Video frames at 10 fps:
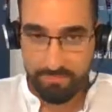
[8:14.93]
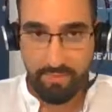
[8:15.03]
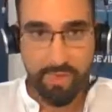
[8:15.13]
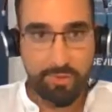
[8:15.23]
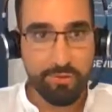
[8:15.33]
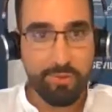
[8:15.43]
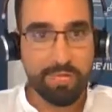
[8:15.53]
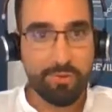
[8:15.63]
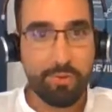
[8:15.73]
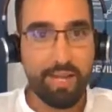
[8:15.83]
Thank you so
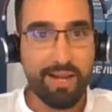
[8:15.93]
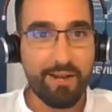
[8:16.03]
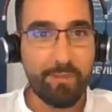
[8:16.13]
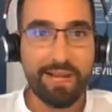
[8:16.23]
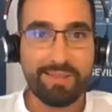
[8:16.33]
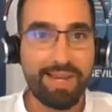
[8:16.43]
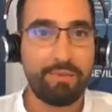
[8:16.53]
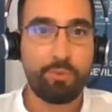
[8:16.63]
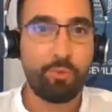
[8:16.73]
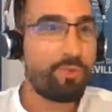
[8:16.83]
much. We are
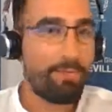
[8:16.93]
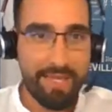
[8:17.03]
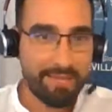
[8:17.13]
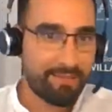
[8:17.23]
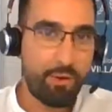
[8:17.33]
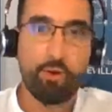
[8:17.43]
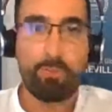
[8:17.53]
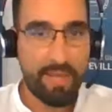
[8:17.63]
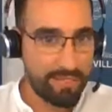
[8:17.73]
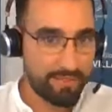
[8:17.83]
trying to do our
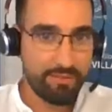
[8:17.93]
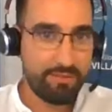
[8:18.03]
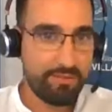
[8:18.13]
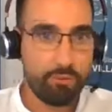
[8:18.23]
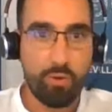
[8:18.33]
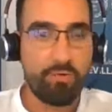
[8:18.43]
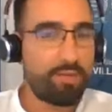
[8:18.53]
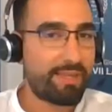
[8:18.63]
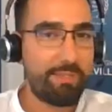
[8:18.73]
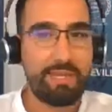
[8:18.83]
best to
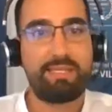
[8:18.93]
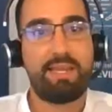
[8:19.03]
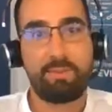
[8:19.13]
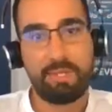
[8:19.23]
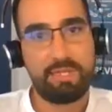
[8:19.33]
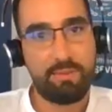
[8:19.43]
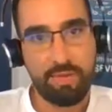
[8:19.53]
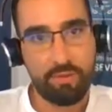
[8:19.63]
offer the best service ever.